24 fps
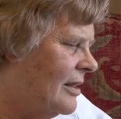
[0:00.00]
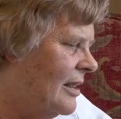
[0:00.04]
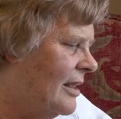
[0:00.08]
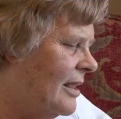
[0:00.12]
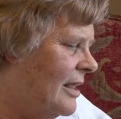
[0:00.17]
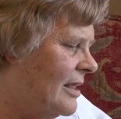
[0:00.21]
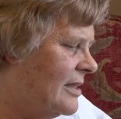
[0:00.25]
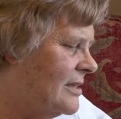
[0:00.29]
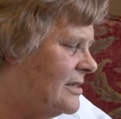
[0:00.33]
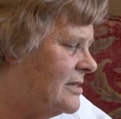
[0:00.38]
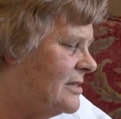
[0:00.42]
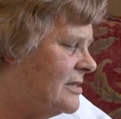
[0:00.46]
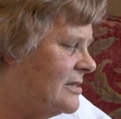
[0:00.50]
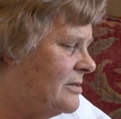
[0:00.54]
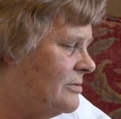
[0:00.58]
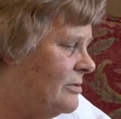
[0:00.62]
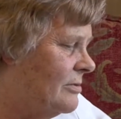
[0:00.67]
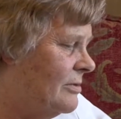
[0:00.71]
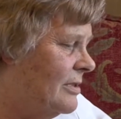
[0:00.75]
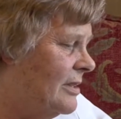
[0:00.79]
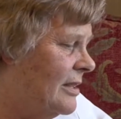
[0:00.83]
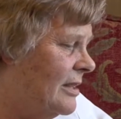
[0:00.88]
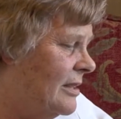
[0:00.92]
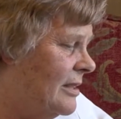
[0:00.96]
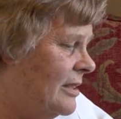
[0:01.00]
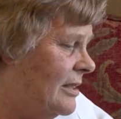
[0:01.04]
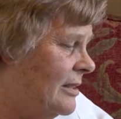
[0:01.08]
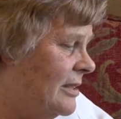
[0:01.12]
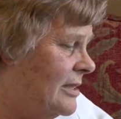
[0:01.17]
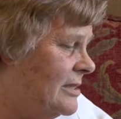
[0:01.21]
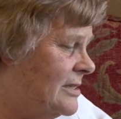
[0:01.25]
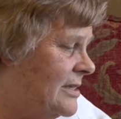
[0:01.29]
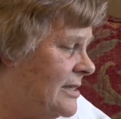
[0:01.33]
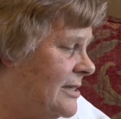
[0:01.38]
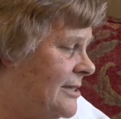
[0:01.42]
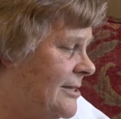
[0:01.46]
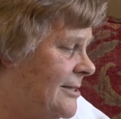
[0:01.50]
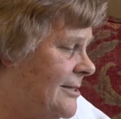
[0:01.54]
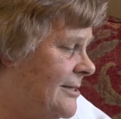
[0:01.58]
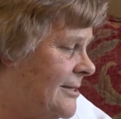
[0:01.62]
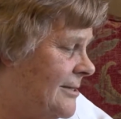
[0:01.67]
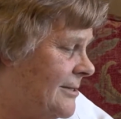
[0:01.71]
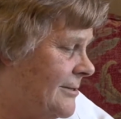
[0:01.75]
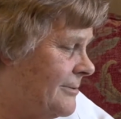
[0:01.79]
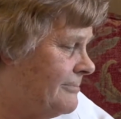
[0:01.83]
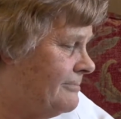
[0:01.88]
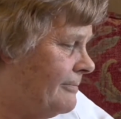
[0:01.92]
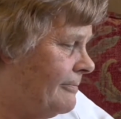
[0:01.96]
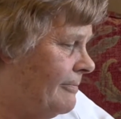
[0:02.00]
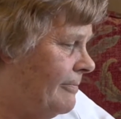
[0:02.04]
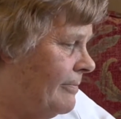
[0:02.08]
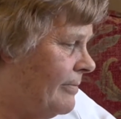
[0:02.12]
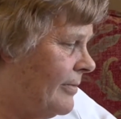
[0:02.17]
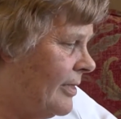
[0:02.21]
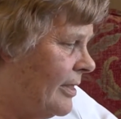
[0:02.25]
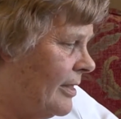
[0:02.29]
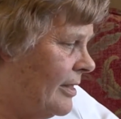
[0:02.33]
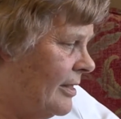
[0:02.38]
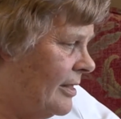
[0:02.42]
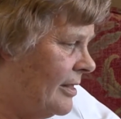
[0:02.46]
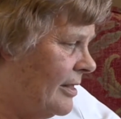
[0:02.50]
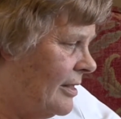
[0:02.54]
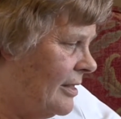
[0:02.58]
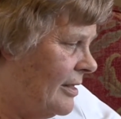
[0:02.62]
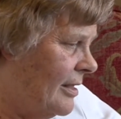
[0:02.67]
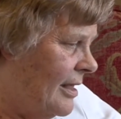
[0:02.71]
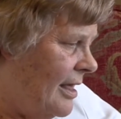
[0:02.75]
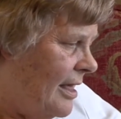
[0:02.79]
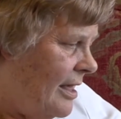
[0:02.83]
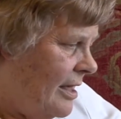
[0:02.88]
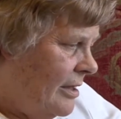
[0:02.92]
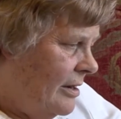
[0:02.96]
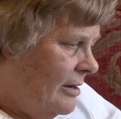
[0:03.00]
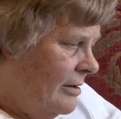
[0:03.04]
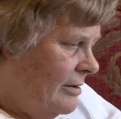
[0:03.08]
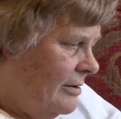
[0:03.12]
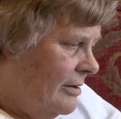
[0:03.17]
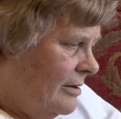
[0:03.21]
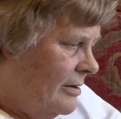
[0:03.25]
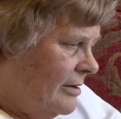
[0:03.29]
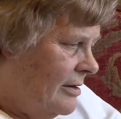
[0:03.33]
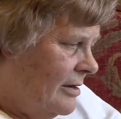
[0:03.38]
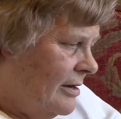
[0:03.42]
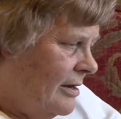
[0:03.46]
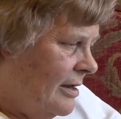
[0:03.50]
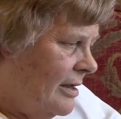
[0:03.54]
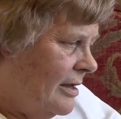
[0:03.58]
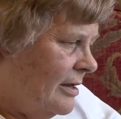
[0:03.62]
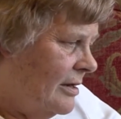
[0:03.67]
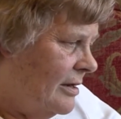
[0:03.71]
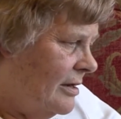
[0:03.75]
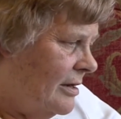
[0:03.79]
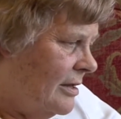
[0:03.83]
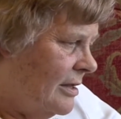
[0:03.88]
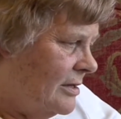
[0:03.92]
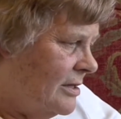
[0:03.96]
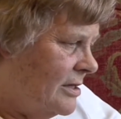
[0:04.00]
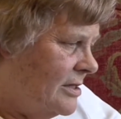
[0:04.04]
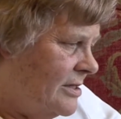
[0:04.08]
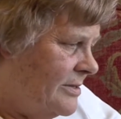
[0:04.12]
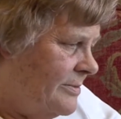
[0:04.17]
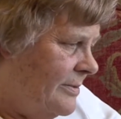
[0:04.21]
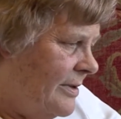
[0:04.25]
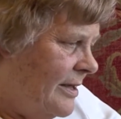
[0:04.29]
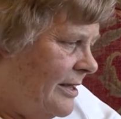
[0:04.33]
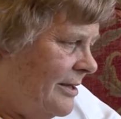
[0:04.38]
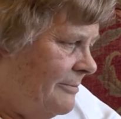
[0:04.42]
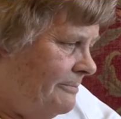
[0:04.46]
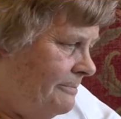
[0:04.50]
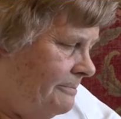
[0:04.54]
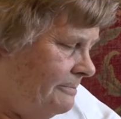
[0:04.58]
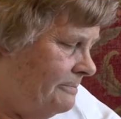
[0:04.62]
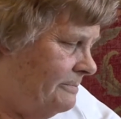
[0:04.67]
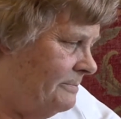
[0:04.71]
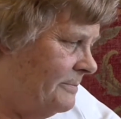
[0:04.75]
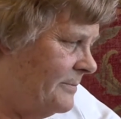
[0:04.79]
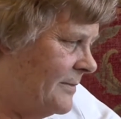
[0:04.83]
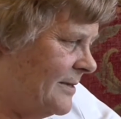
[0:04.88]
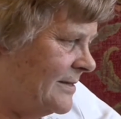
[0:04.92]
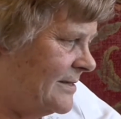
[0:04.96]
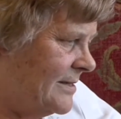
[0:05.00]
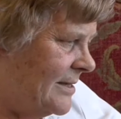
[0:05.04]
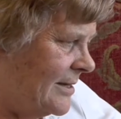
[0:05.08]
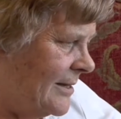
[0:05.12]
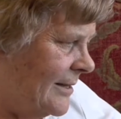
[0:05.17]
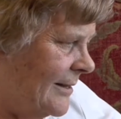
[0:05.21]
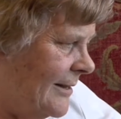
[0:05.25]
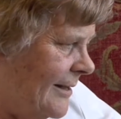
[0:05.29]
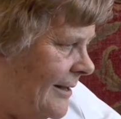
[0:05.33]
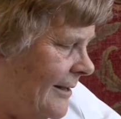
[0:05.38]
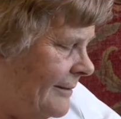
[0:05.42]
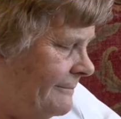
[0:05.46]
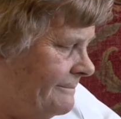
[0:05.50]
Yes, well, this is Ian, and that is me sitting there.